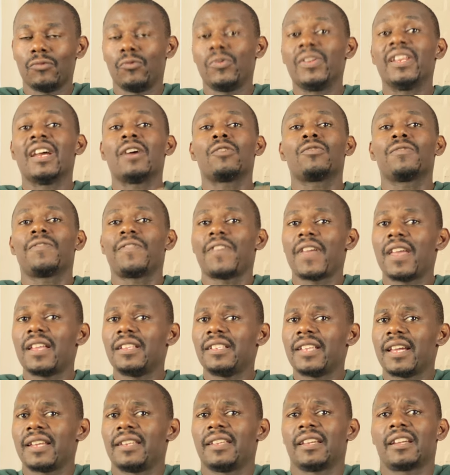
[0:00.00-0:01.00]
without
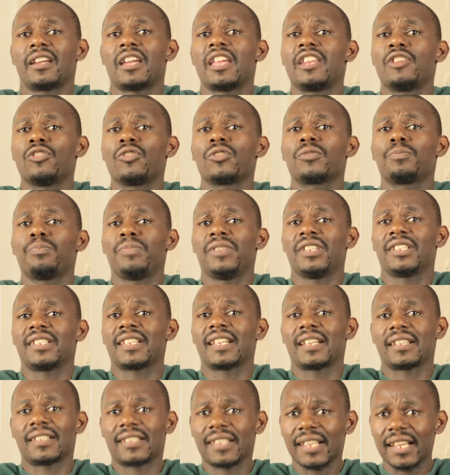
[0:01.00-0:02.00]
failure, there cannot be
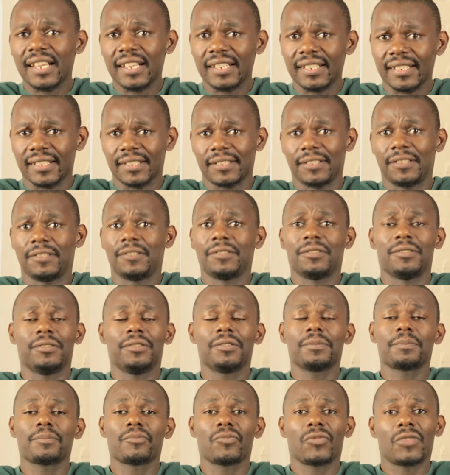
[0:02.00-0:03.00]
success, you
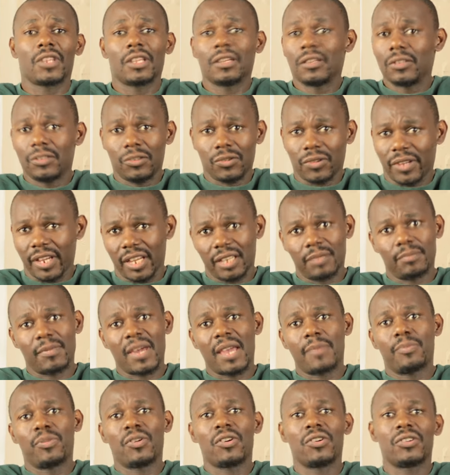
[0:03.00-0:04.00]
know. You get
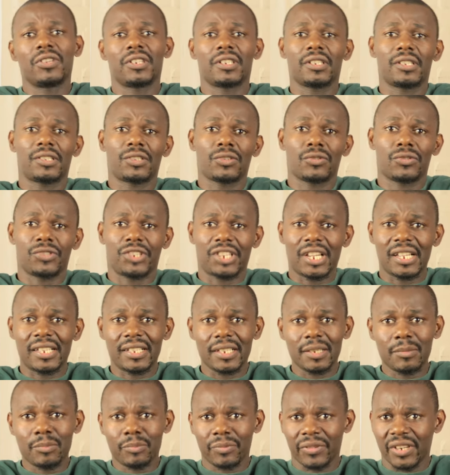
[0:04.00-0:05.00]
my point. So
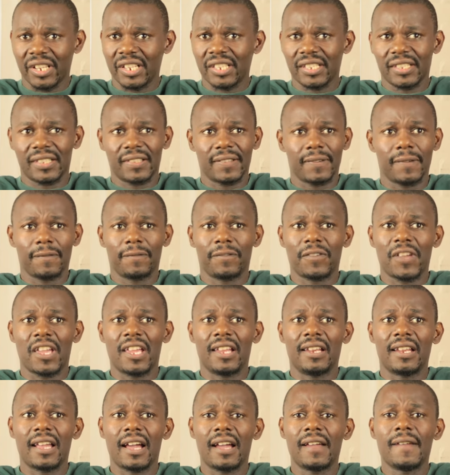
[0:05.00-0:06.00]
just embrace
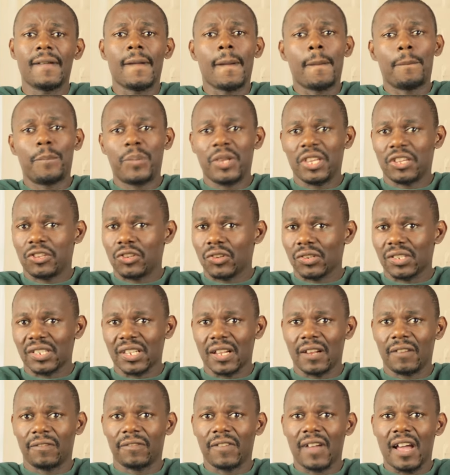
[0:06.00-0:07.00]
failure, pick
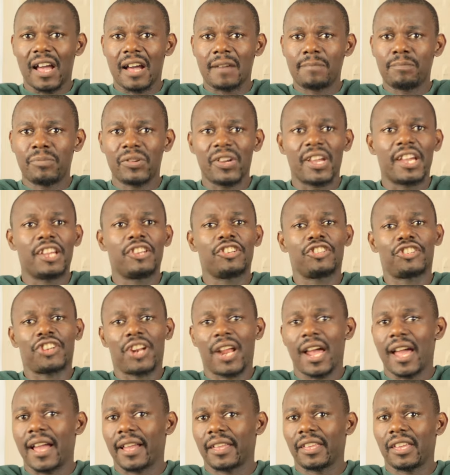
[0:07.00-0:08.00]
yourself up and
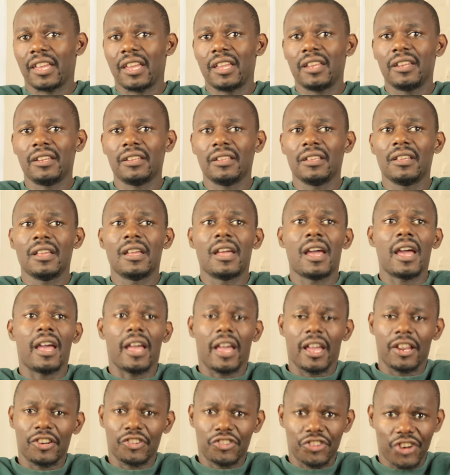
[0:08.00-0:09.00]
try again.
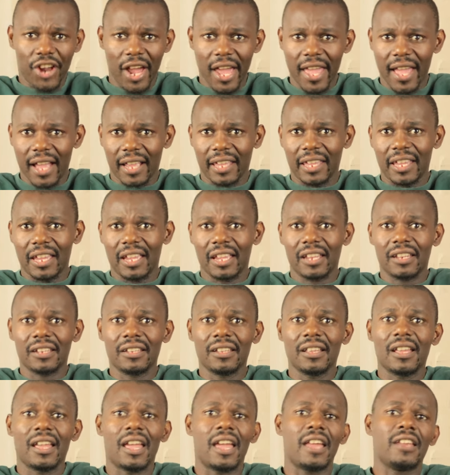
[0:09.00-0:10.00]
and try
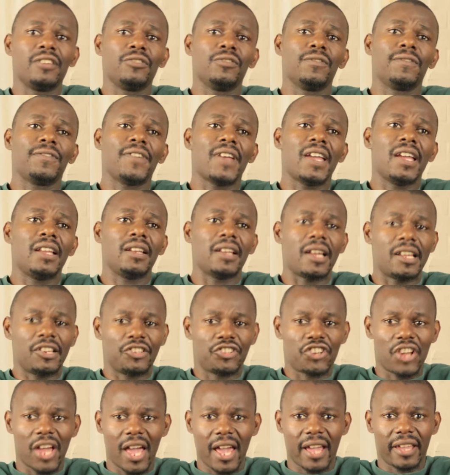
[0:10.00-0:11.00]
again, and you fail
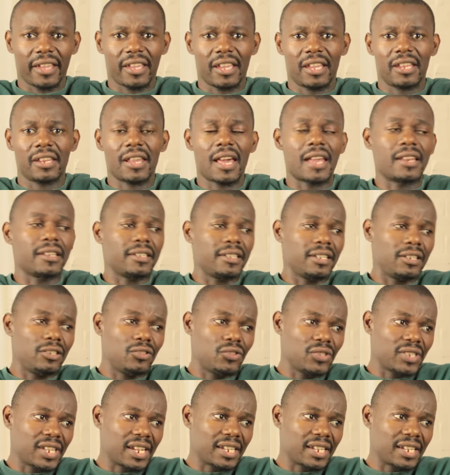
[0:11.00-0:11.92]
and try again until you